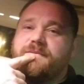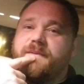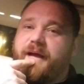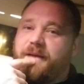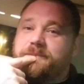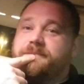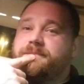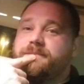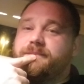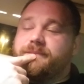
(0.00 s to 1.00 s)
Well,
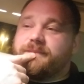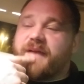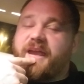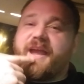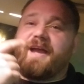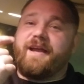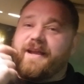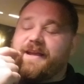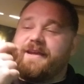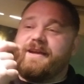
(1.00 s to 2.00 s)
yeah,
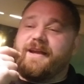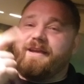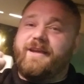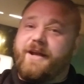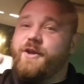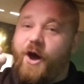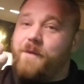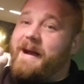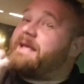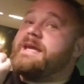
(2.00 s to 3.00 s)
you know
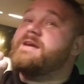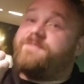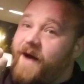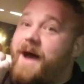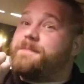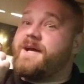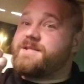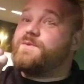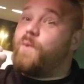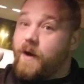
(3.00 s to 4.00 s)
my key fob
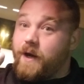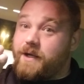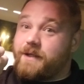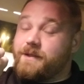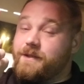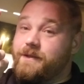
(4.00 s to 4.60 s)
doesn't work.